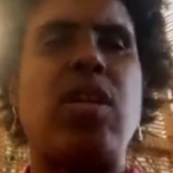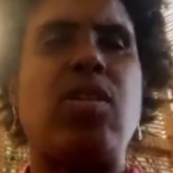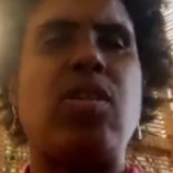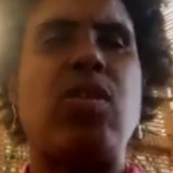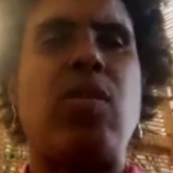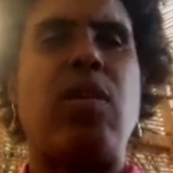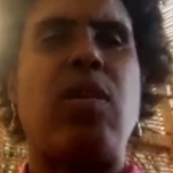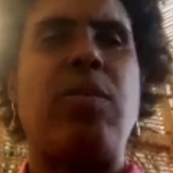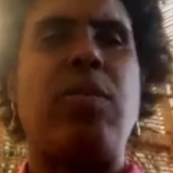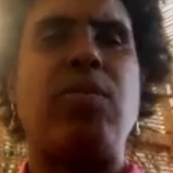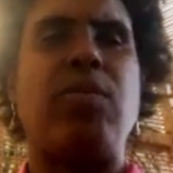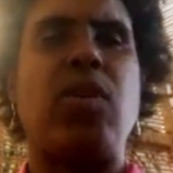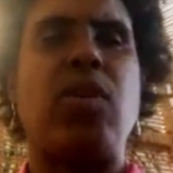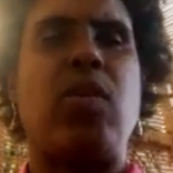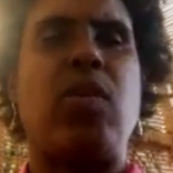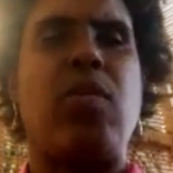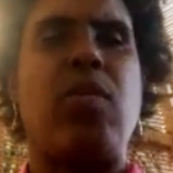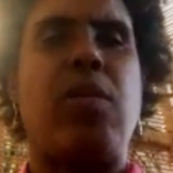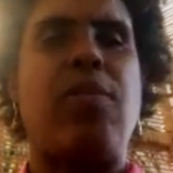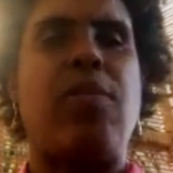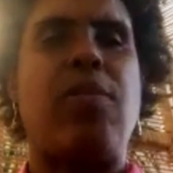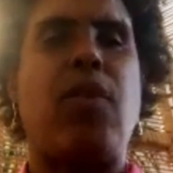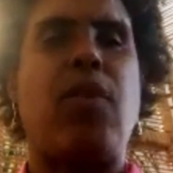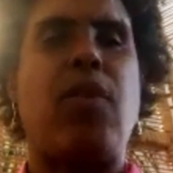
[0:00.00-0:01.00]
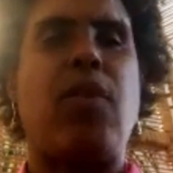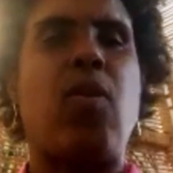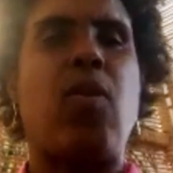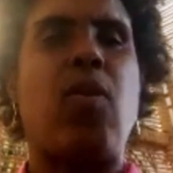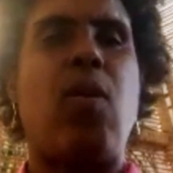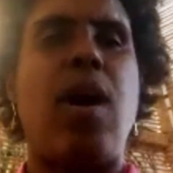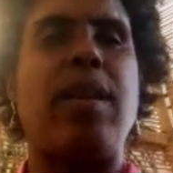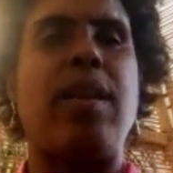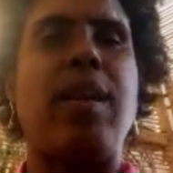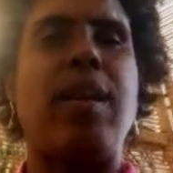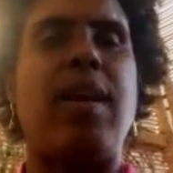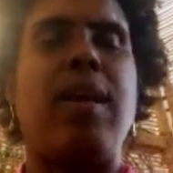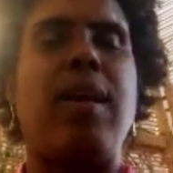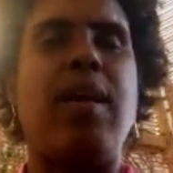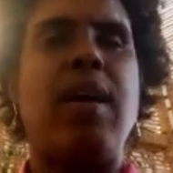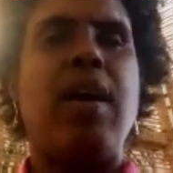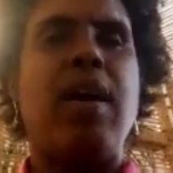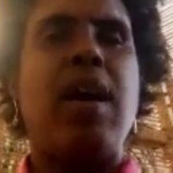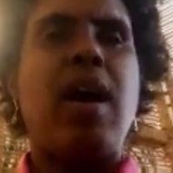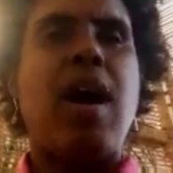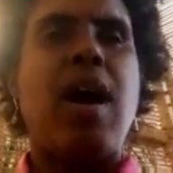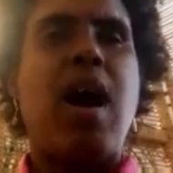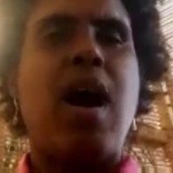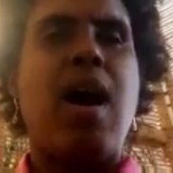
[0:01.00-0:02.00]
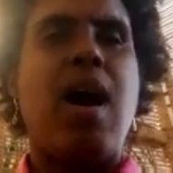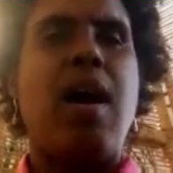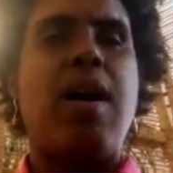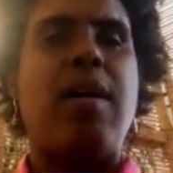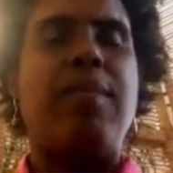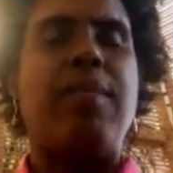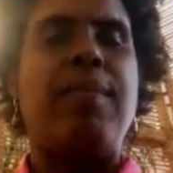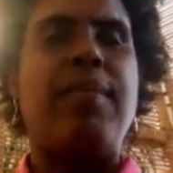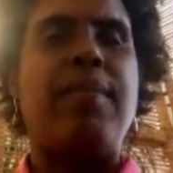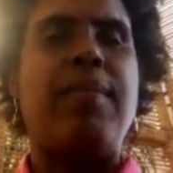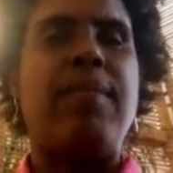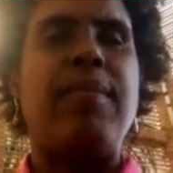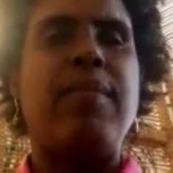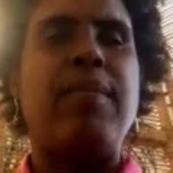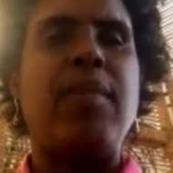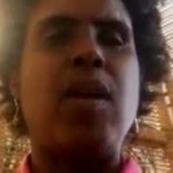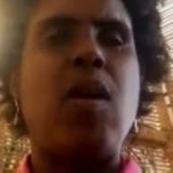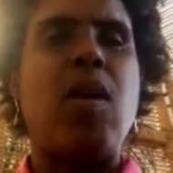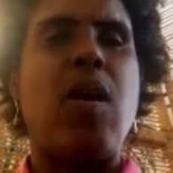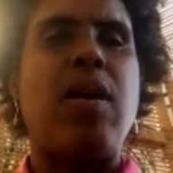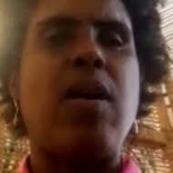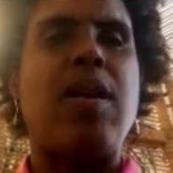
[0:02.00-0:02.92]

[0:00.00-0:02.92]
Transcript: I'm so glad that I reached out to Equip for Equality,